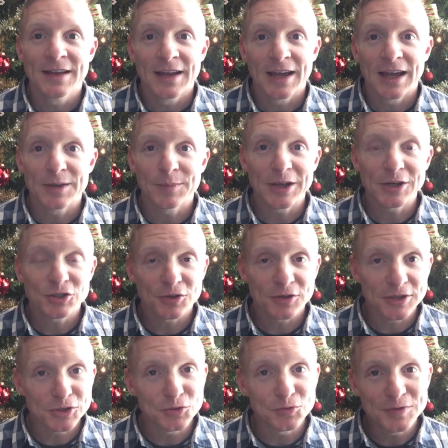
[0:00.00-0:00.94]
And to make sure
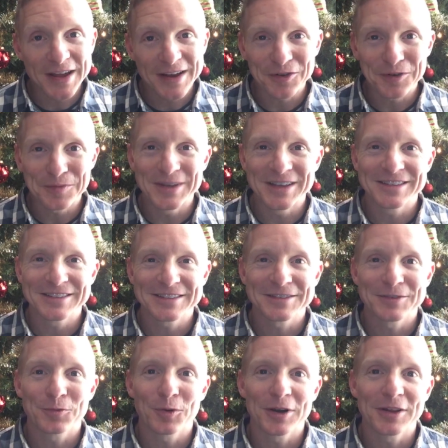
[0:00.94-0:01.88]
that you never miss
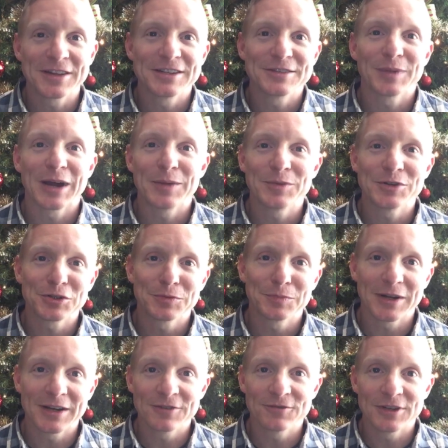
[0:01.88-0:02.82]
one of these My Mission
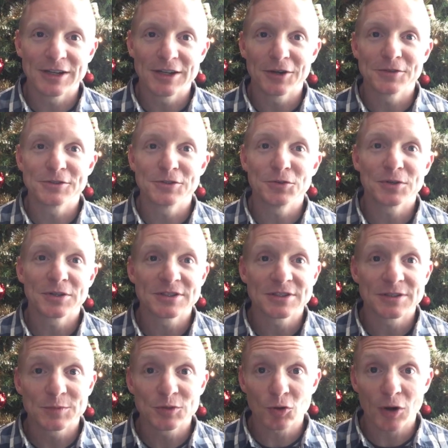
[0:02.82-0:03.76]
Monday videos, you can
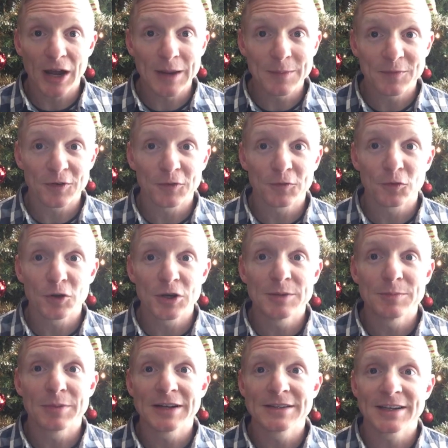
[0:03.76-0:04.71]
subscribe for free
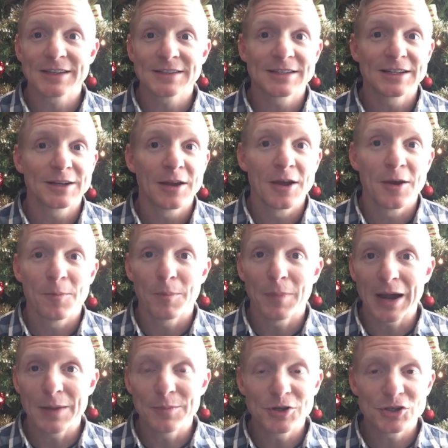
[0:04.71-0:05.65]
by texting
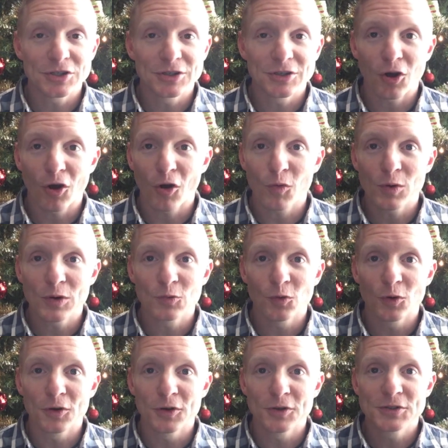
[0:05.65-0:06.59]
My Mission, all one
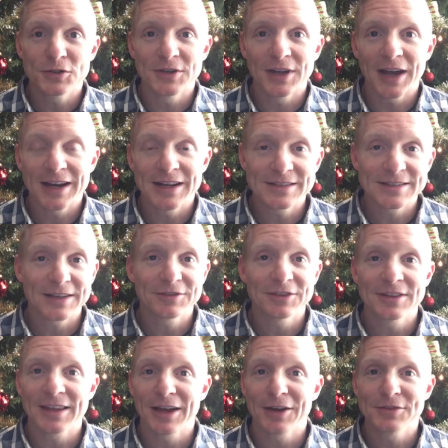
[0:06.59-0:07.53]
word, to
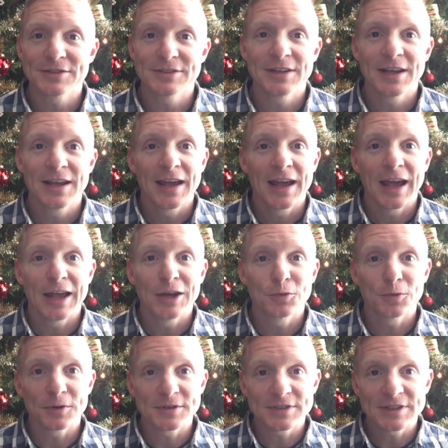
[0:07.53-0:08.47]
97,000, and
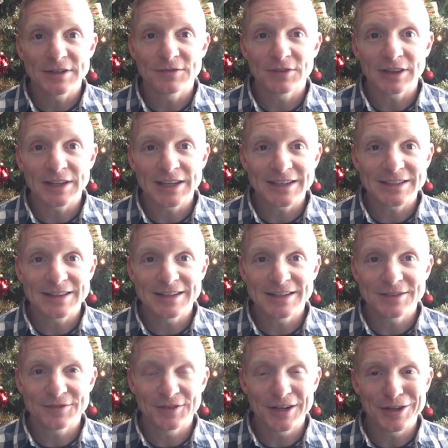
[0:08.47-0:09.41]
you'll receive a link to
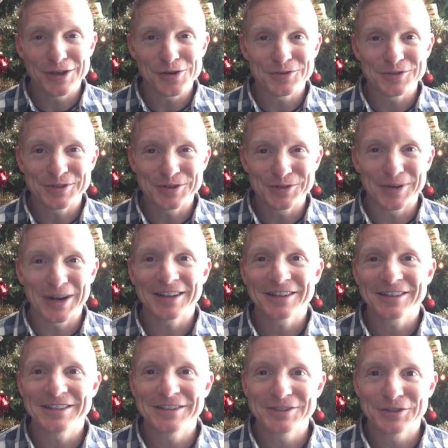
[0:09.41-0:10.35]
these videos
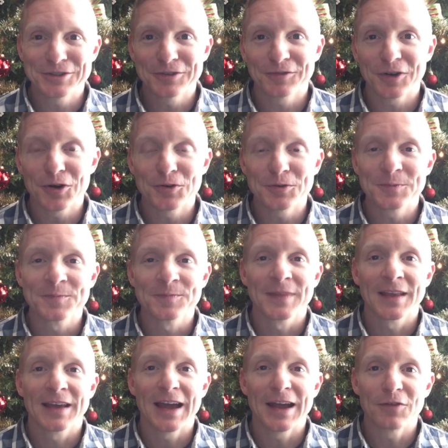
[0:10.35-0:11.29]
directly to your phone
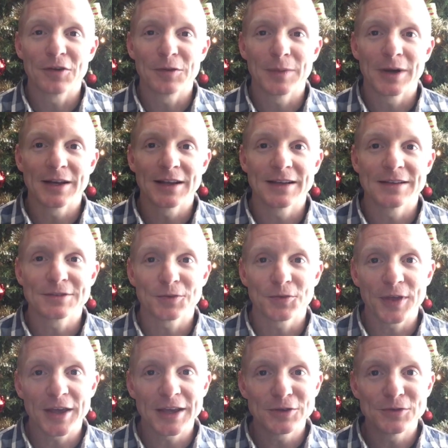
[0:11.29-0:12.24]
every Monday. So
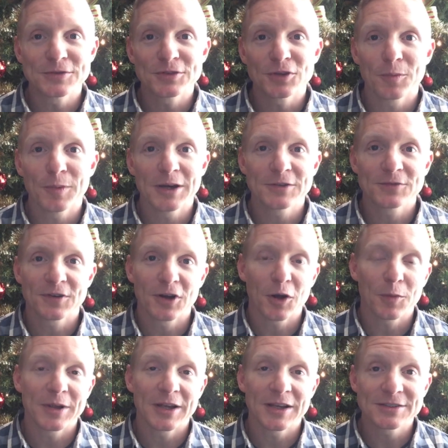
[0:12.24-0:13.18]
thank you so much for
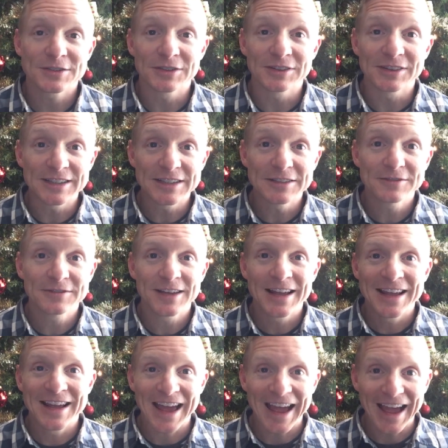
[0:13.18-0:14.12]
helping us to live
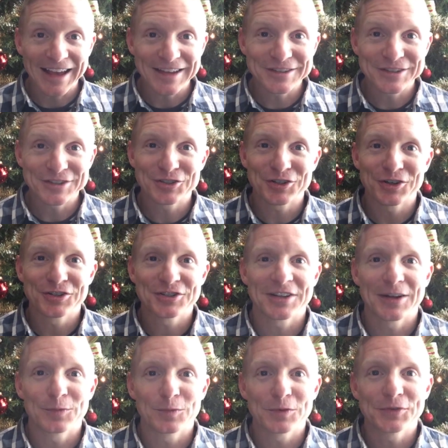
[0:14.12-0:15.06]
as the church,
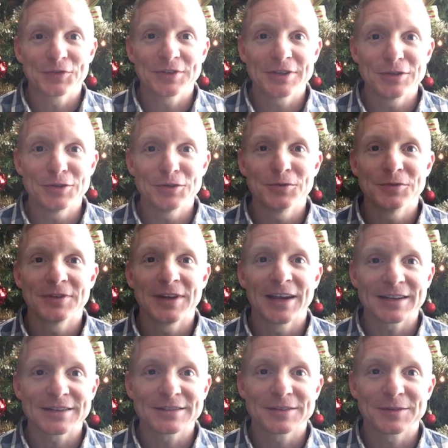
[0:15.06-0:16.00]
and we'll see you
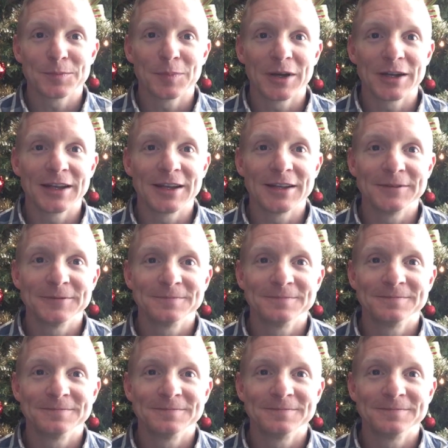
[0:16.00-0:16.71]
next Monday.